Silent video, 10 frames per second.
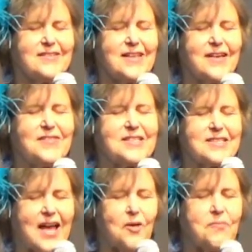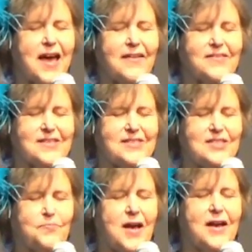that the sound bath
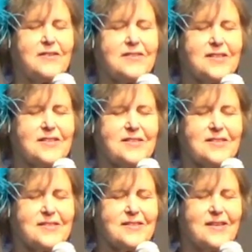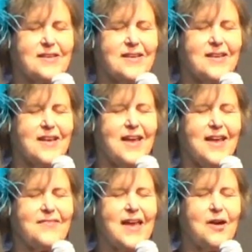inspires us,
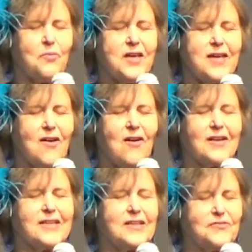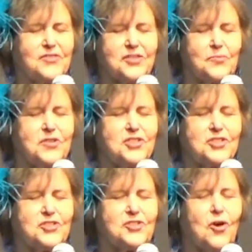and that we are gifted with
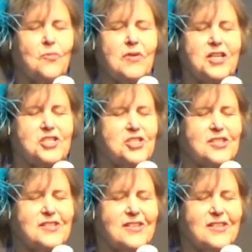so much